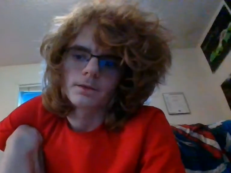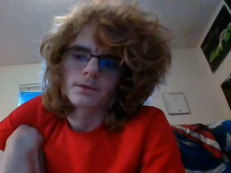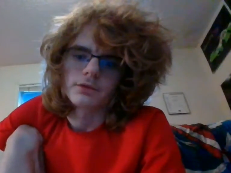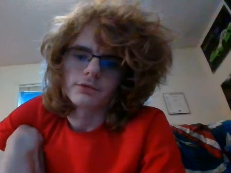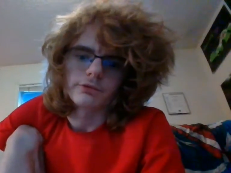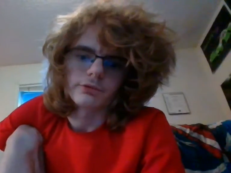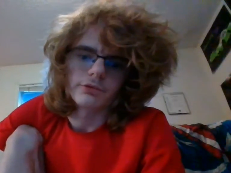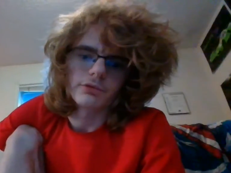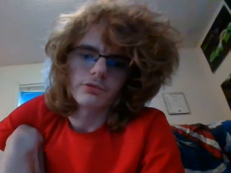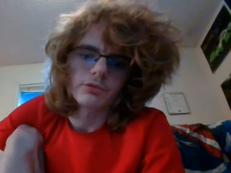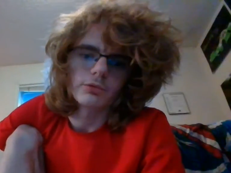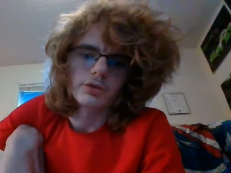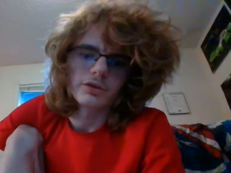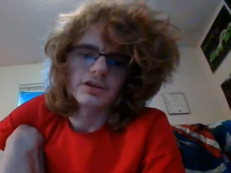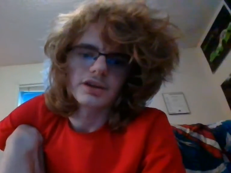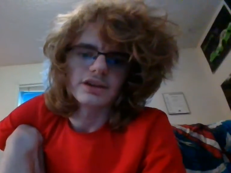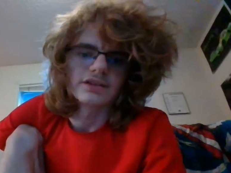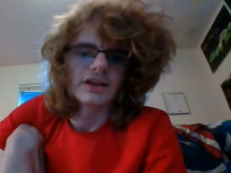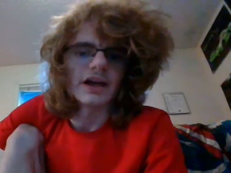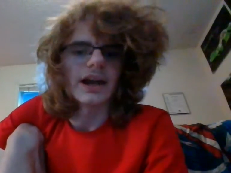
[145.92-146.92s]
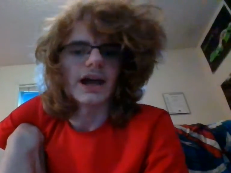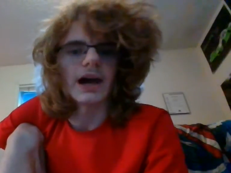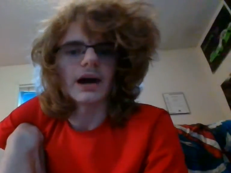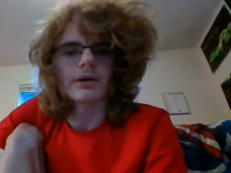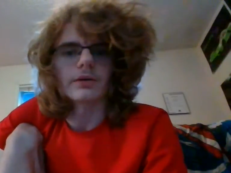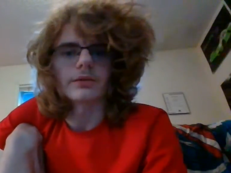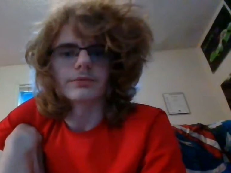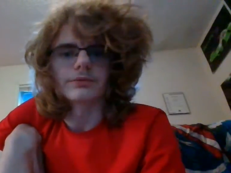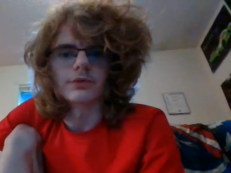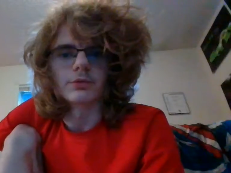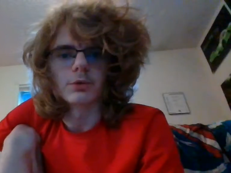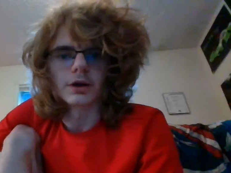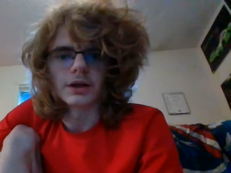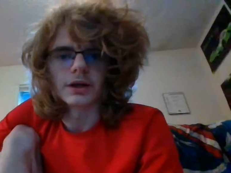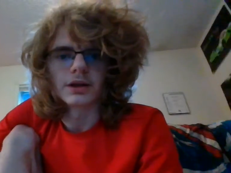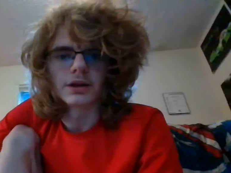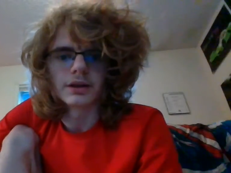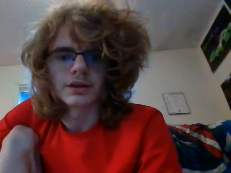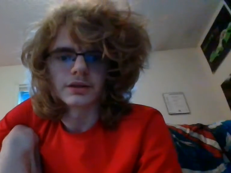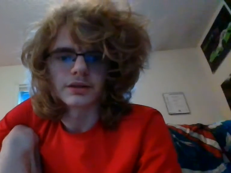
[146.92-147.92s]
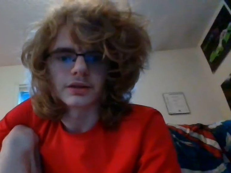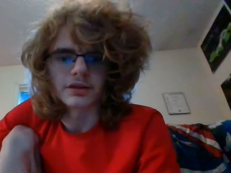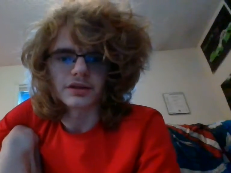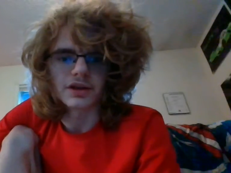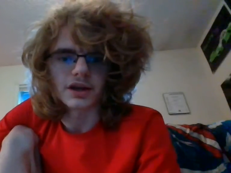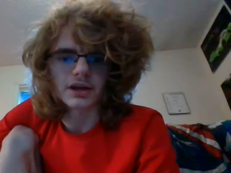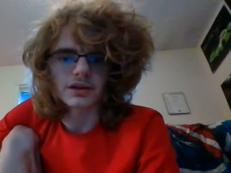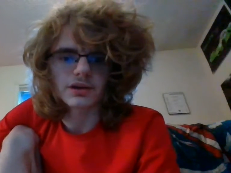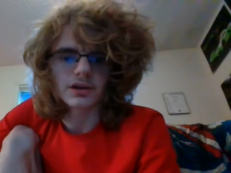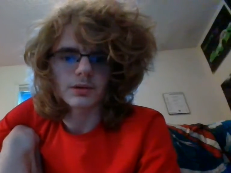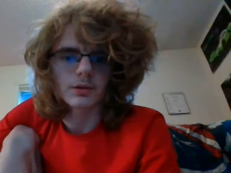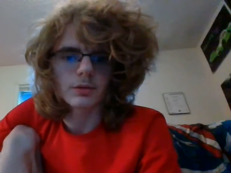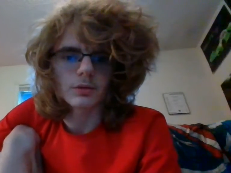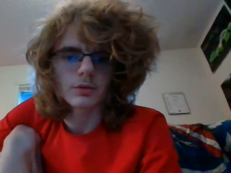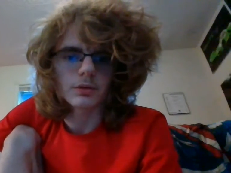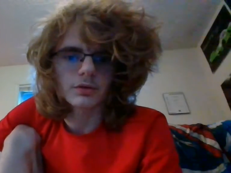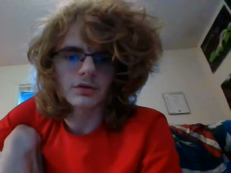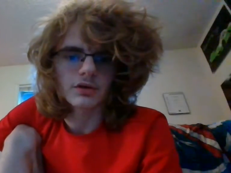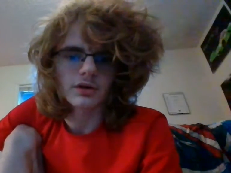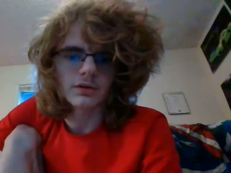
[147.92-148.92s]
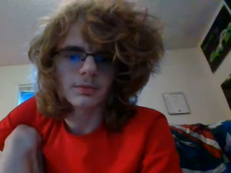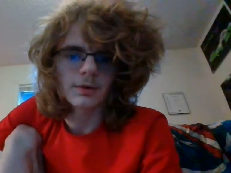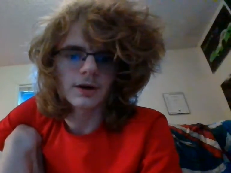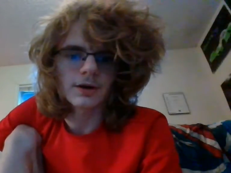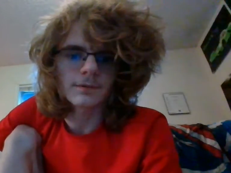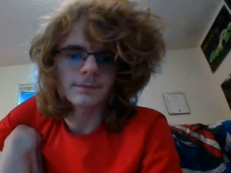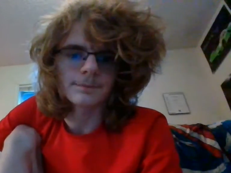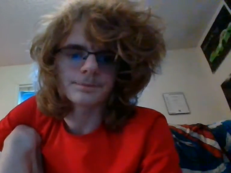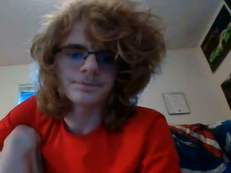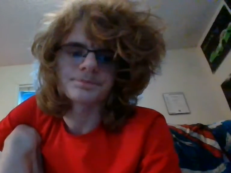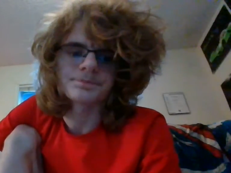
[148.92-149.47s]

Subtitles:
So I just want to get that out of the way. The second thing I want to talk about